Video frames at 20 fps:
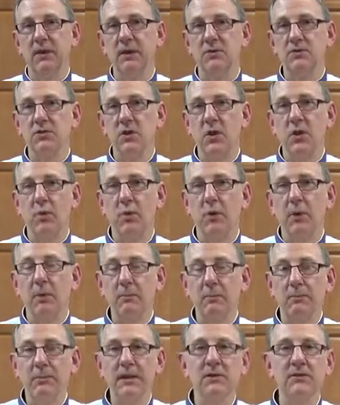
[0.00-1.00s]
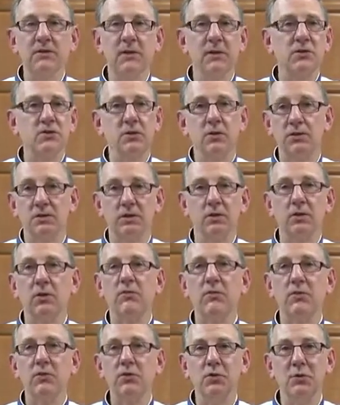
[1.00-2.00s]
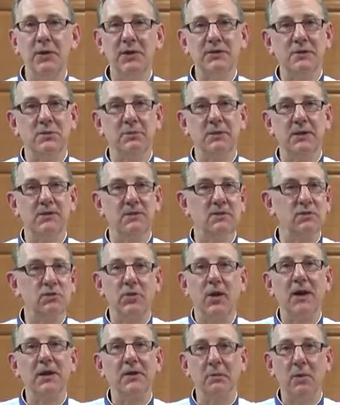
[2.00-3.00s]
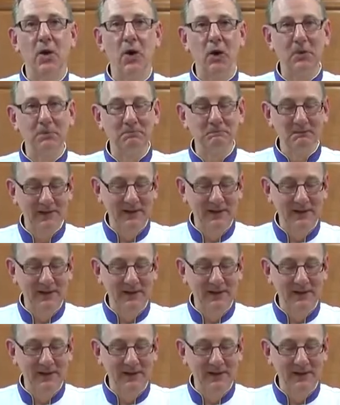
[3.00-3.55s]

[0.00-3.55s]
So be adventurous and look for new recipes and try them all.